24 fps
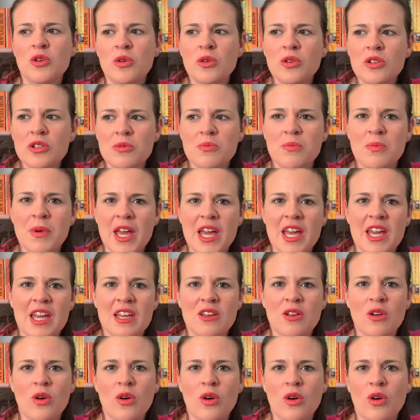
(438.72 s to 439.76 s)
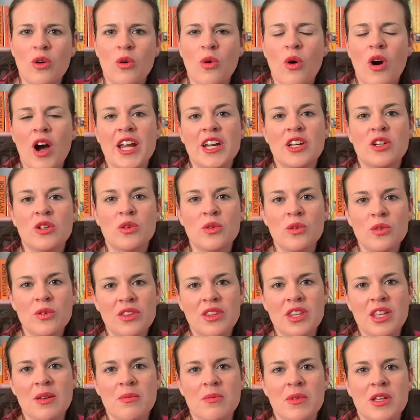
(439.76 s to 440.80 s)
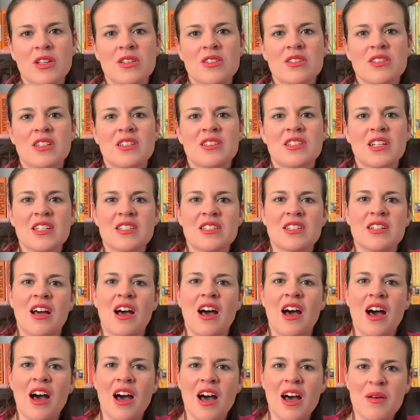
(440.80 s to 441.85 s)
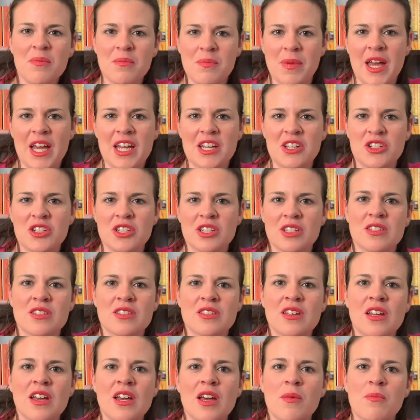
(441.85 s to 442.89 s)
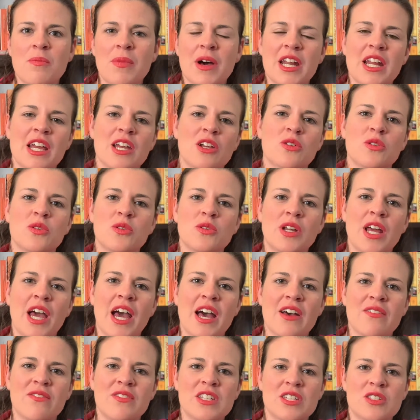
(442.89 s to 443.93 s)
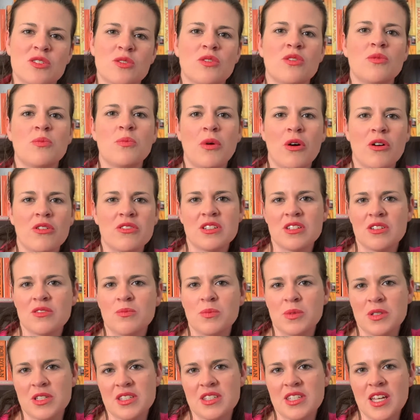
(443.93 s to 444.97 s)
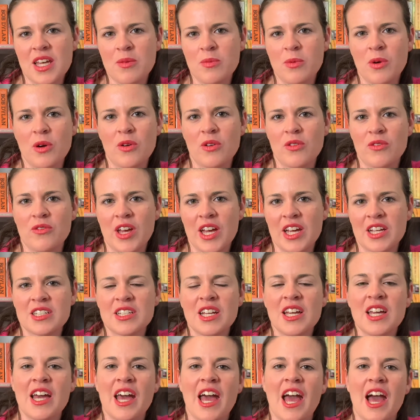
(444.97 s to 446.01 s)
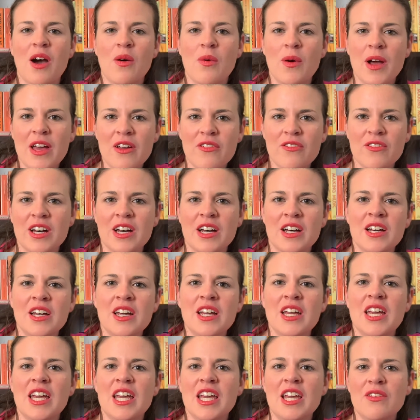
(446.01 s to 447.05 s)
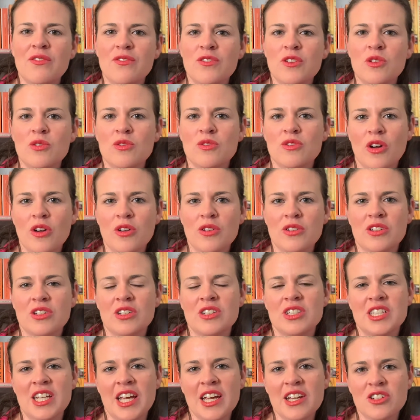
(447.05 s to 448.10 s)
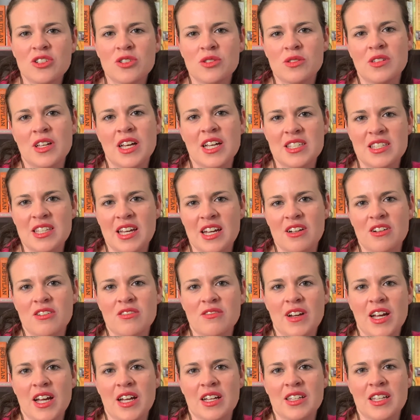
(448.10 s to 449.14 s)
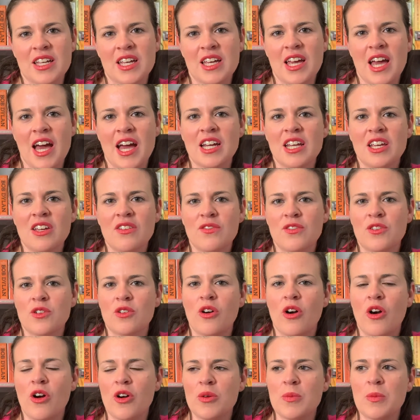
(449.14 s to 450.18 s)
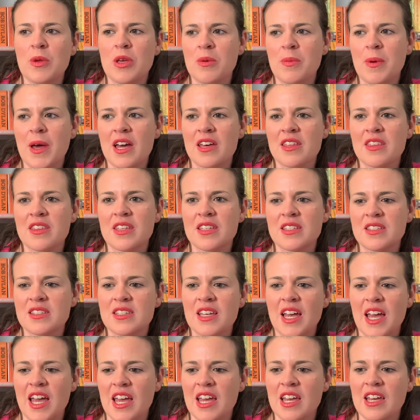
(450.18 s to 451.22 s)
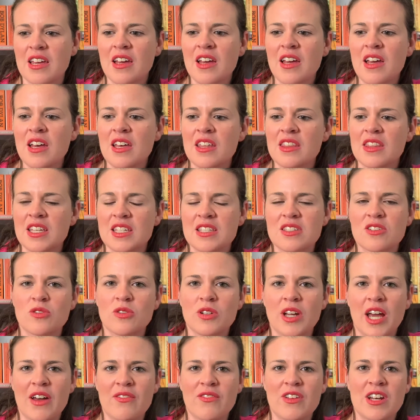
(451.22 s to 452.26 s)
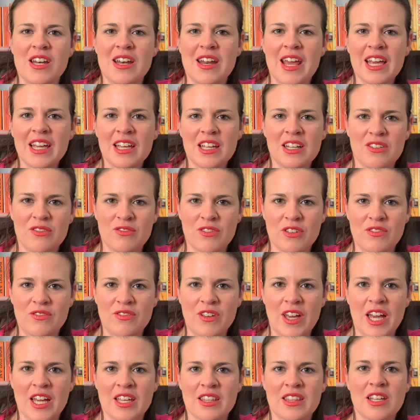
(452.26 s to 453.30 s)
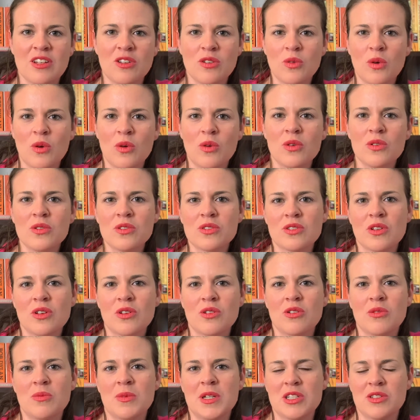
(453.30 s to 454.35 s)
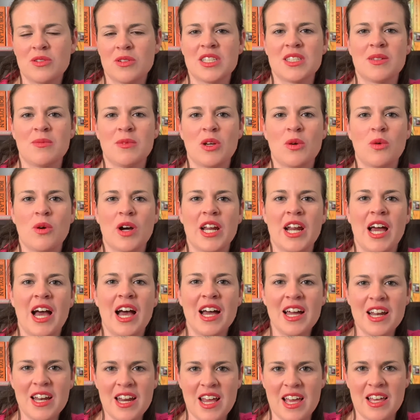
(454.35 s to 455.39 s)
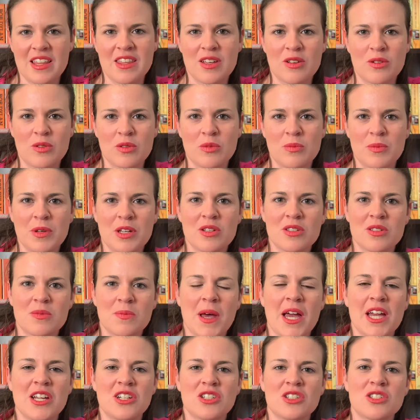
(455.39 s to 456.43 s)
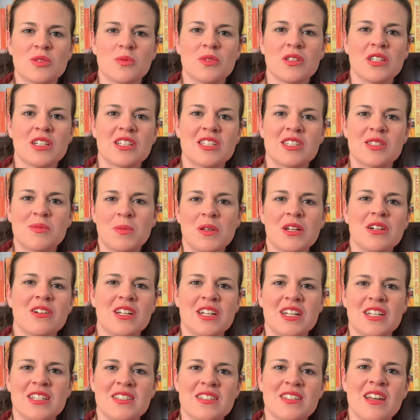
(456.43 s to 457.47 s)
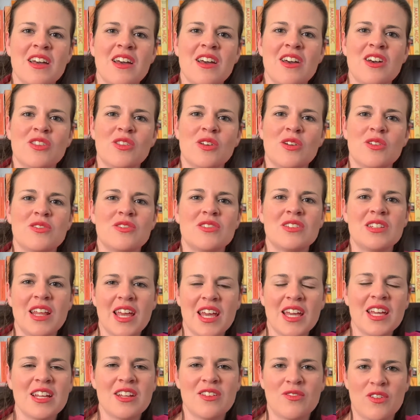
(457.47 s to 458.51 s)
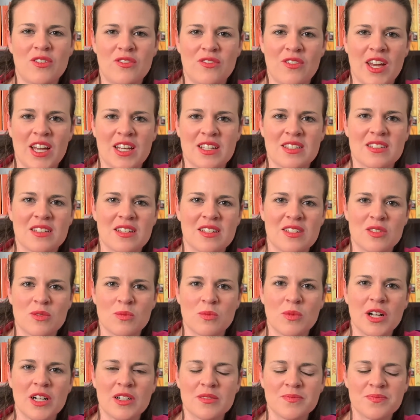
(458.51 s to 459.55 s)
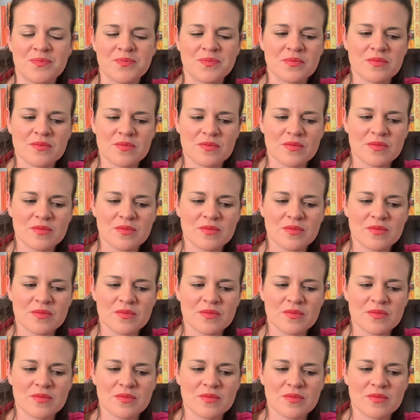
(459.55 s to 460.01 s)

could be quite a good thing because it doesn't harm patients, but it could have this sort of positive placebo effect. However, if you don't contextualize that correctly, and if you're a homeopath that's saying this could have a negative effect, then you also could be doing something quite unethical because patients will experience those negative effects as well.